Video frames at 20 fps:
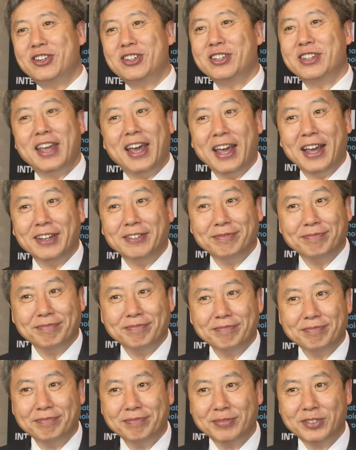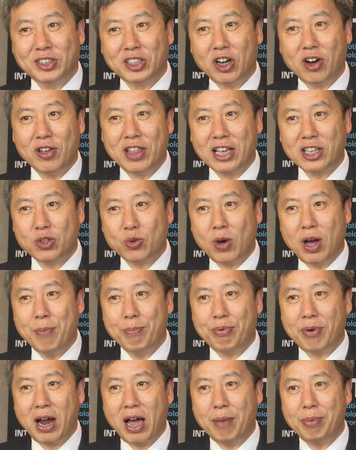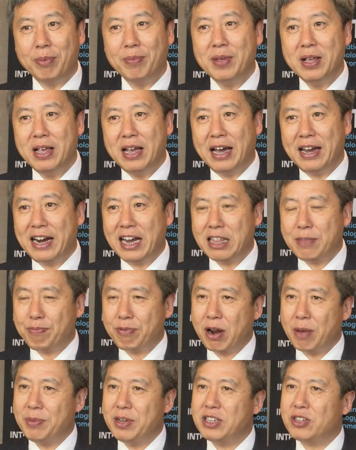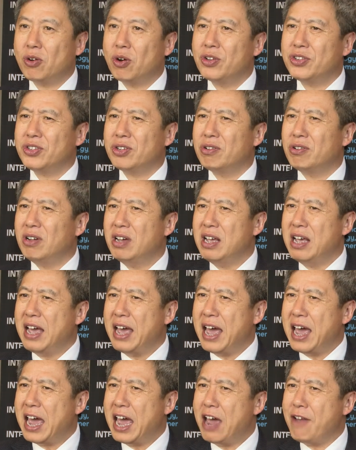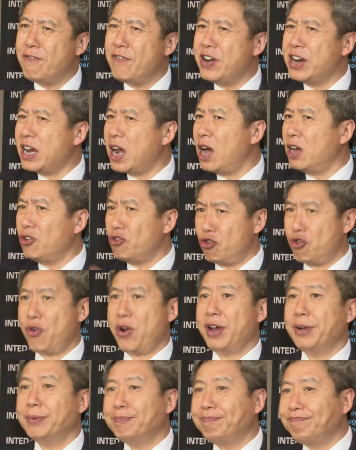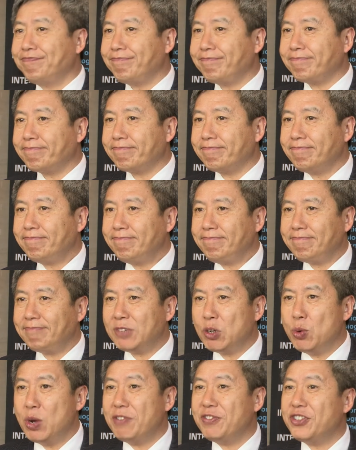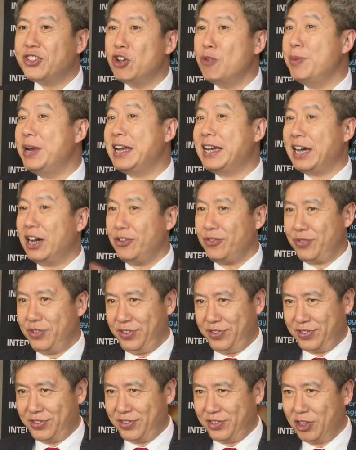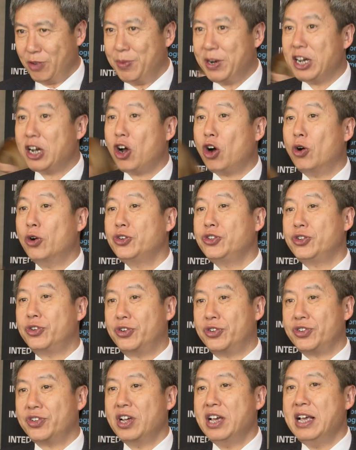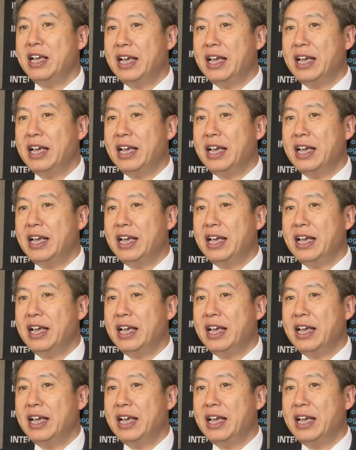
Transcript: today. So that's one problem. Another problem is also every country, we have so many countries, so many cultures.